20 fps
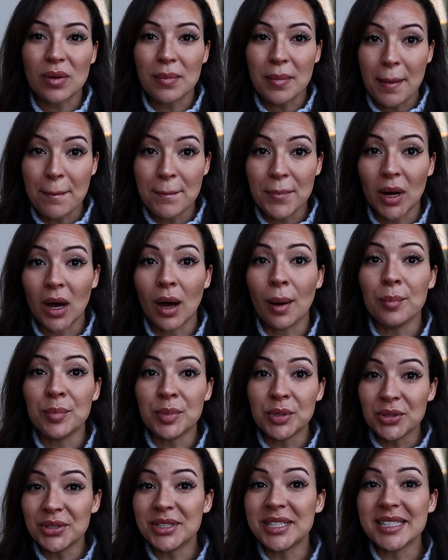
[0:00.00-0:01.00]
remember,
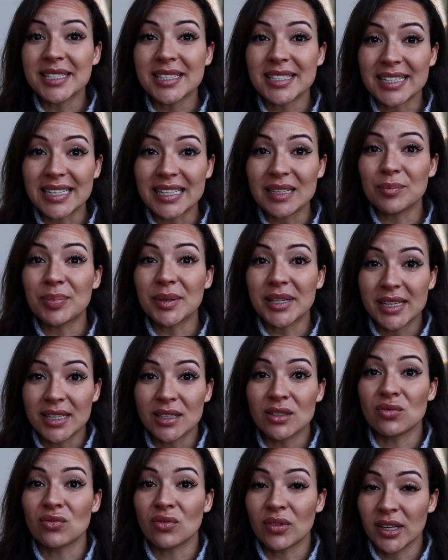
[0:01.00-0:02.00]
beauty sleep
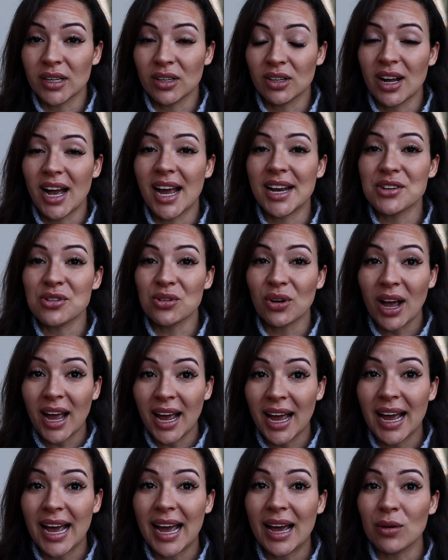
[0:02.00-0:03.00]
is real and your
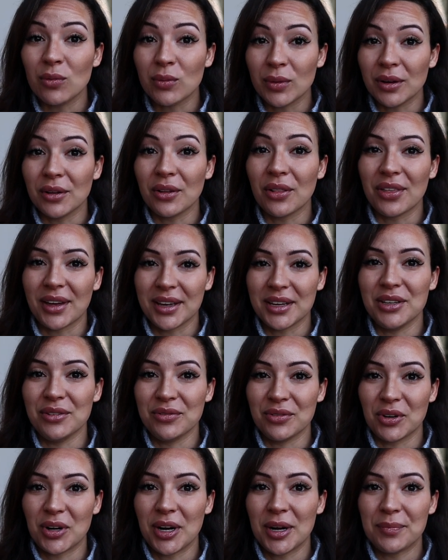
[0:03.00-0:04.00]
hair will thank you
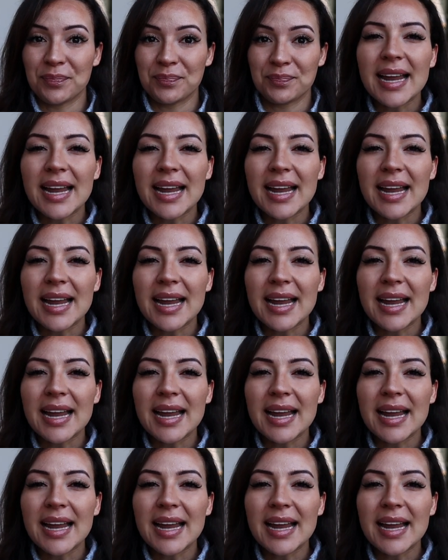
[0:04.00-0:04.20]
for it.